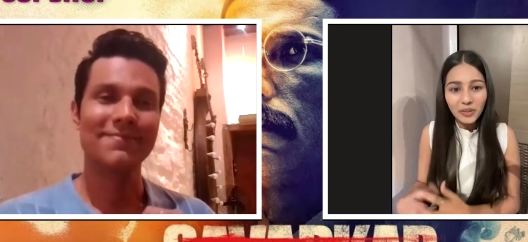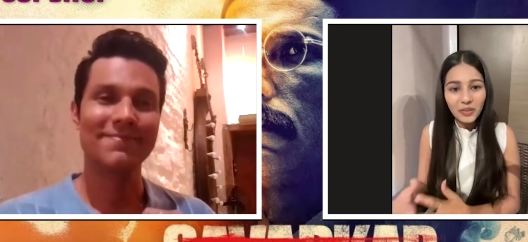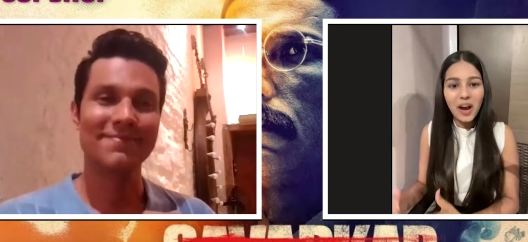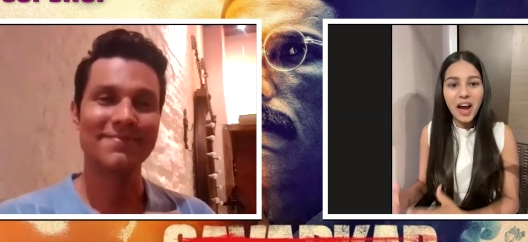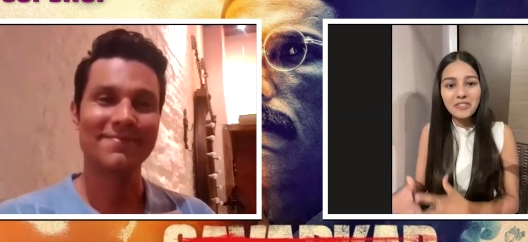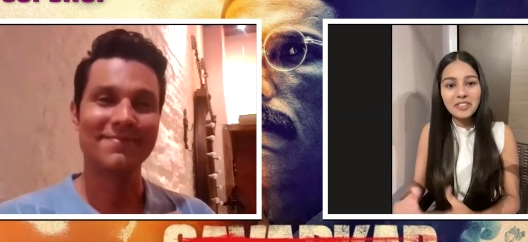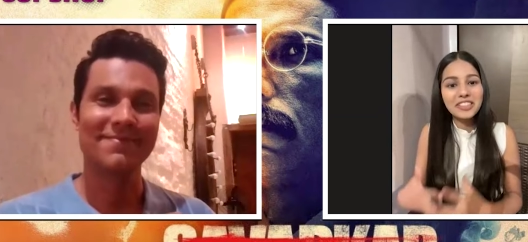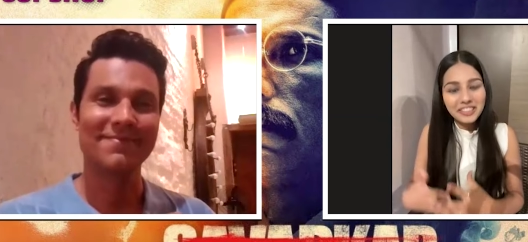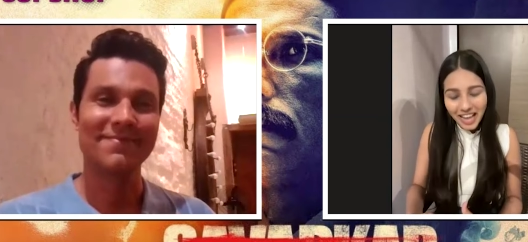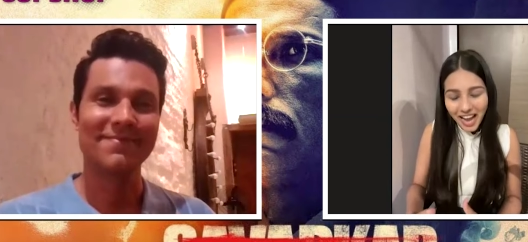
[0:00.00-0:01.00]
Speaker 1: you know,
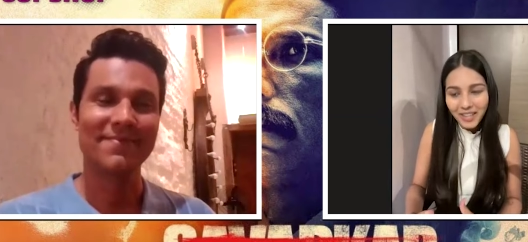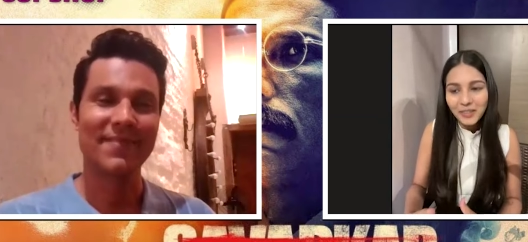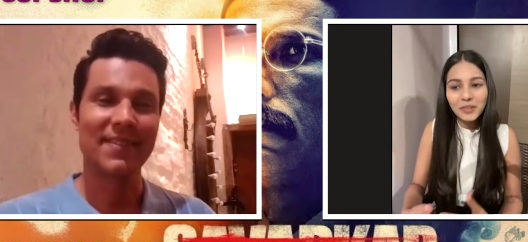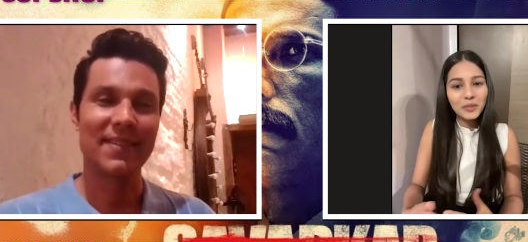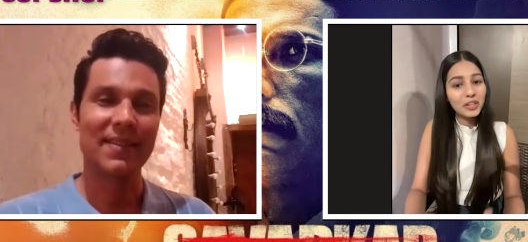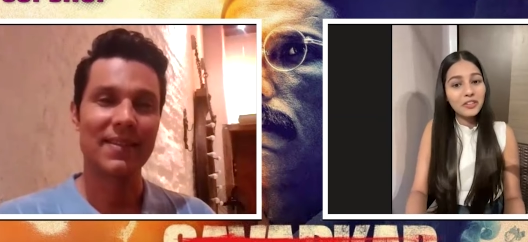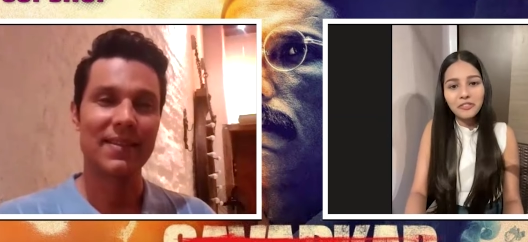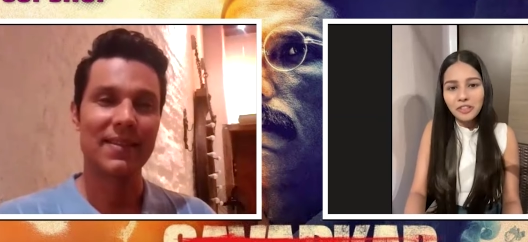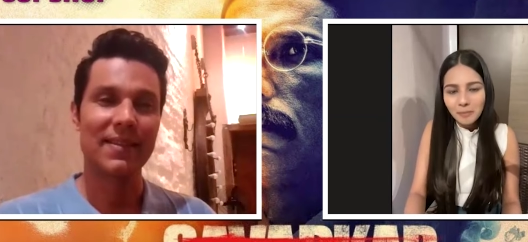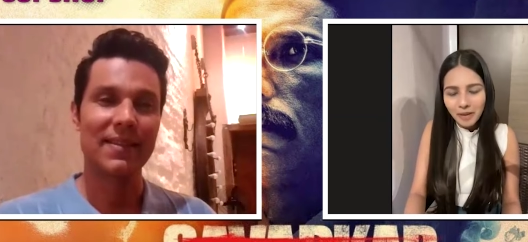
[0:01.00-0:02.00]
after that, you're doing a
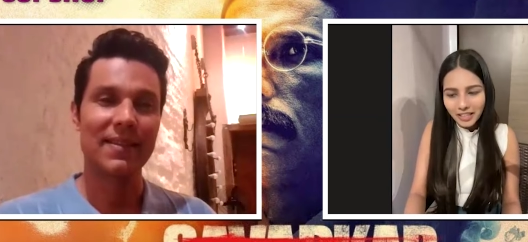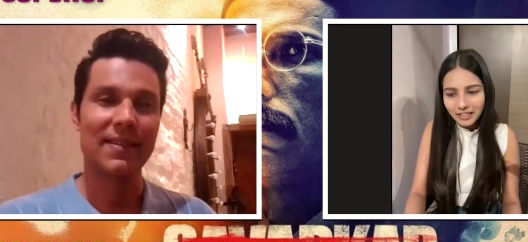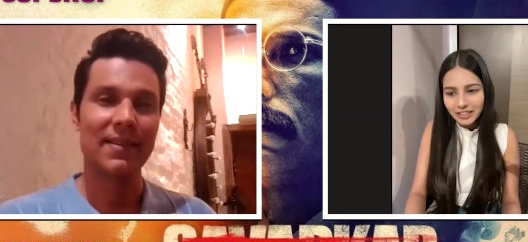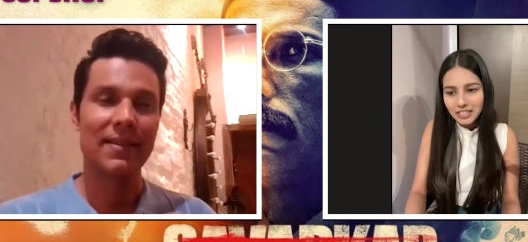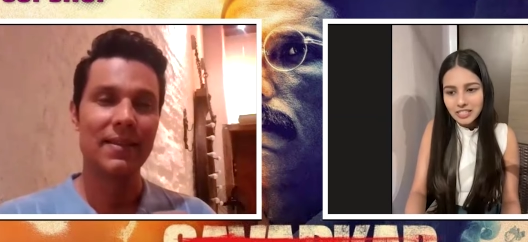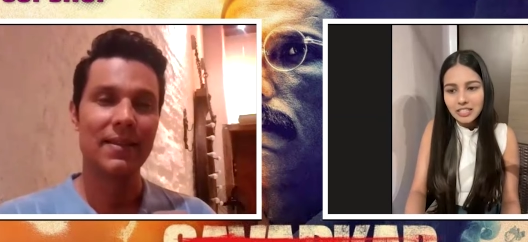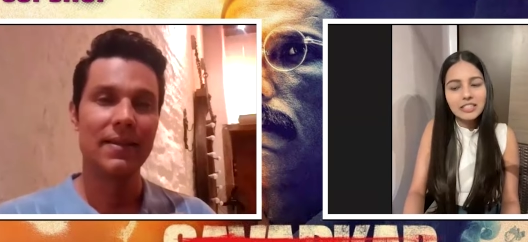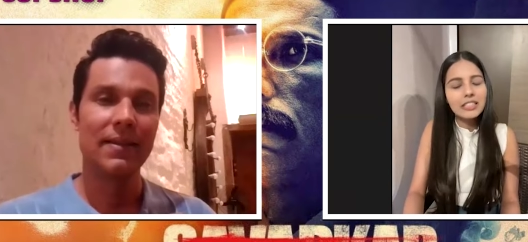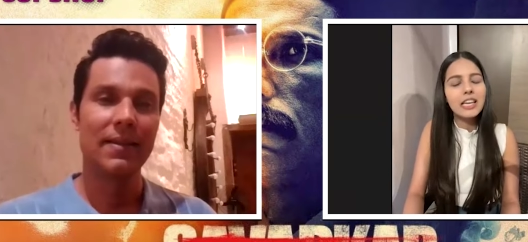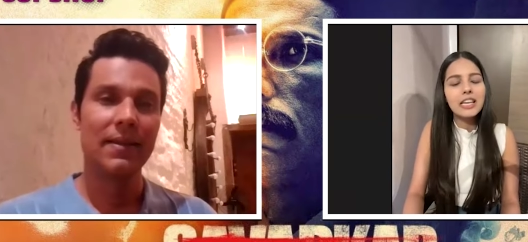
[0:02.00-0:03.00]
film like this, it
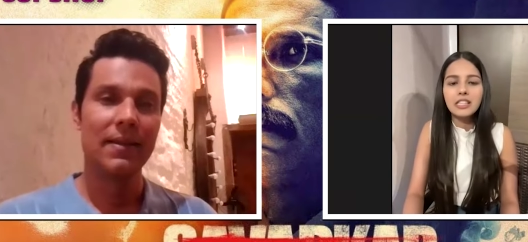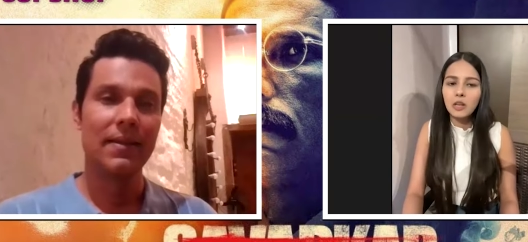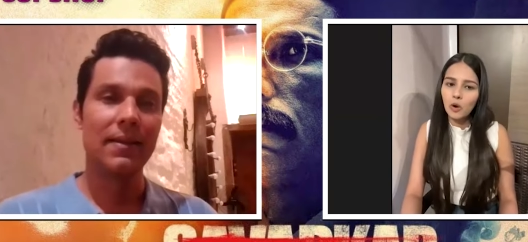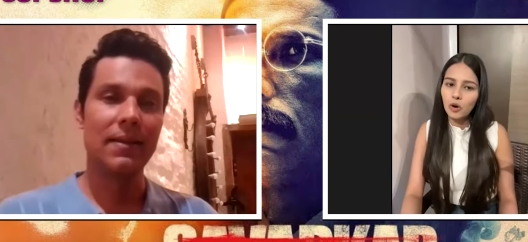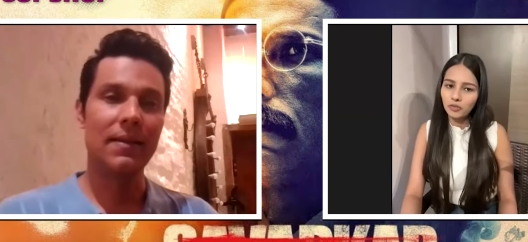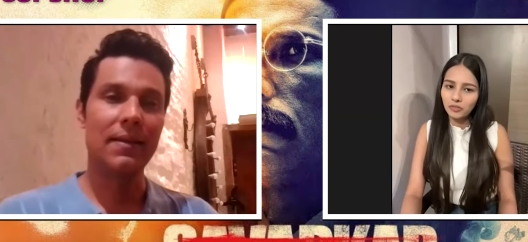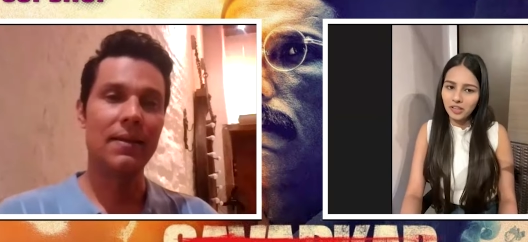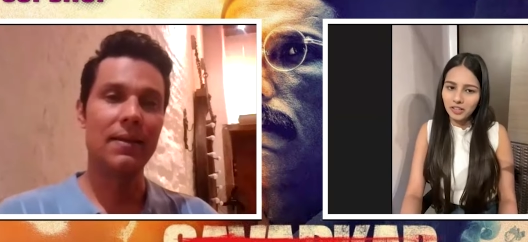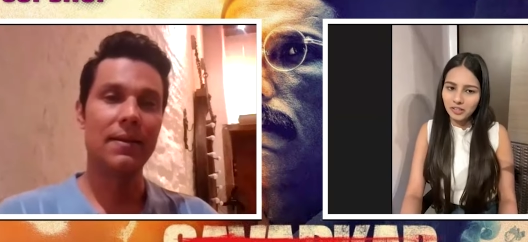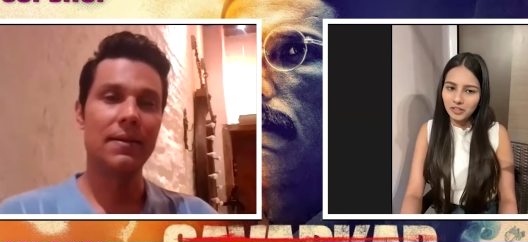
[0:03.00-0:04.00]
takes a lot of
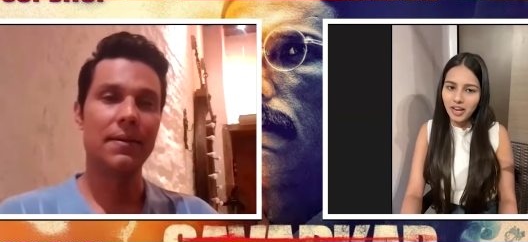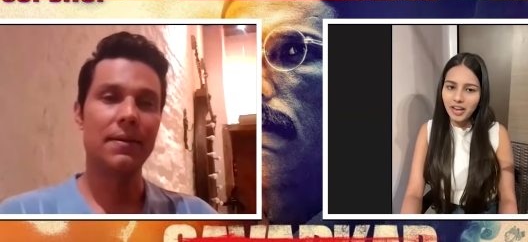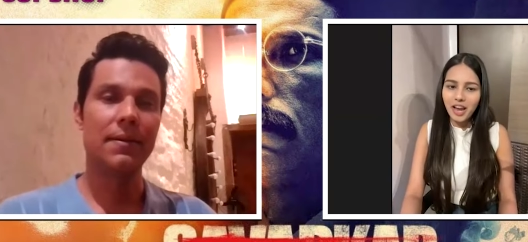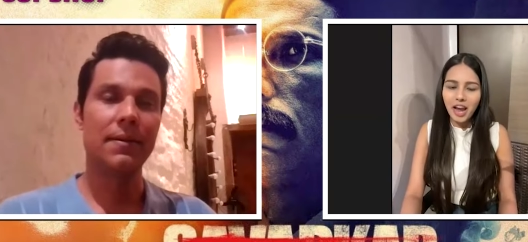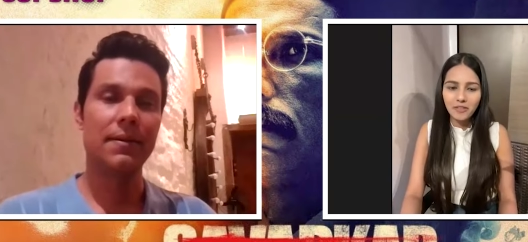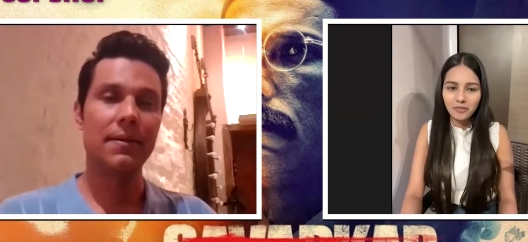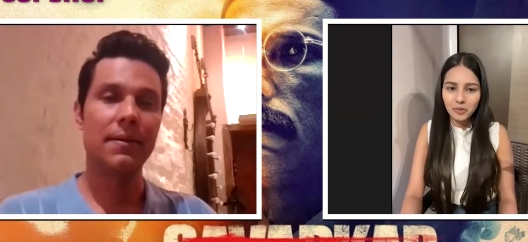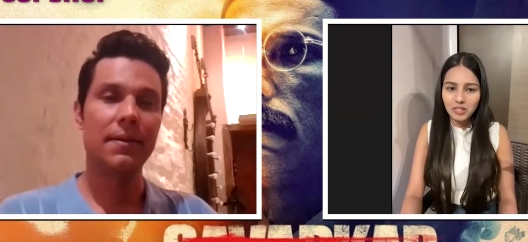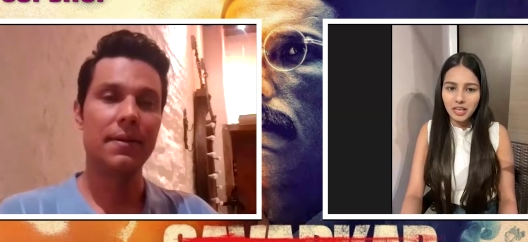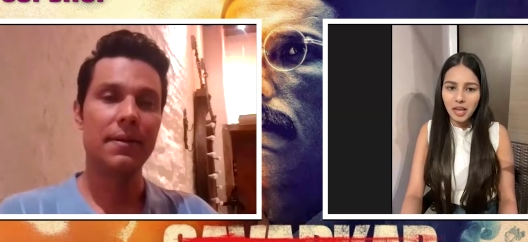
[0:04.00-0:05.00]
courage, I have to
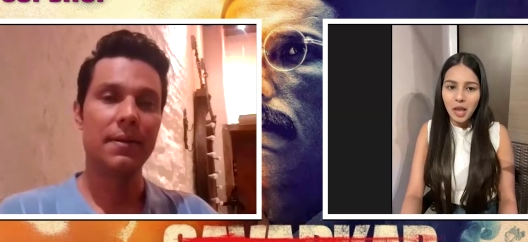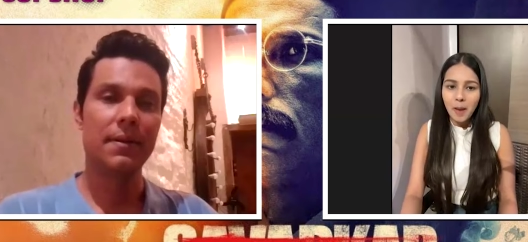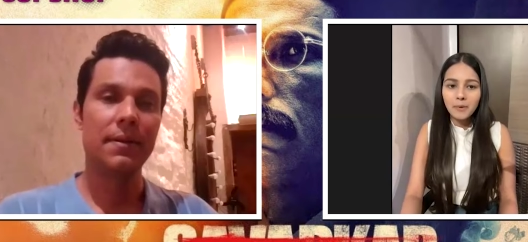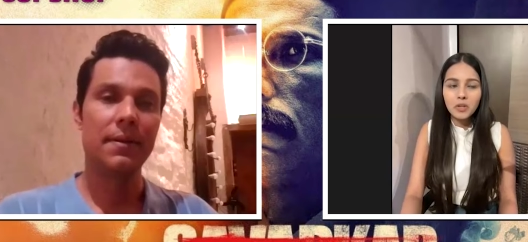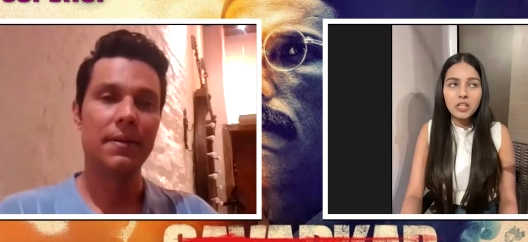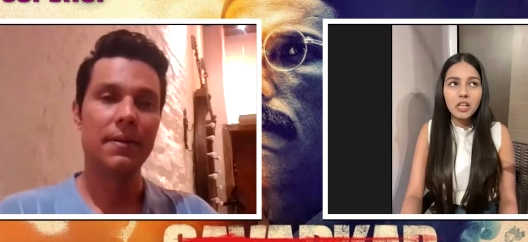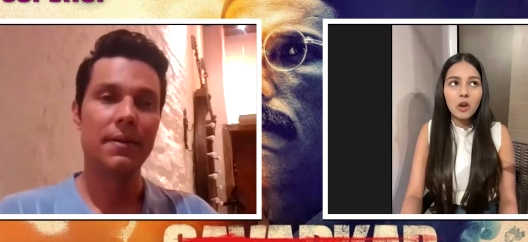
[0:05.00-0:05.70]
say, because a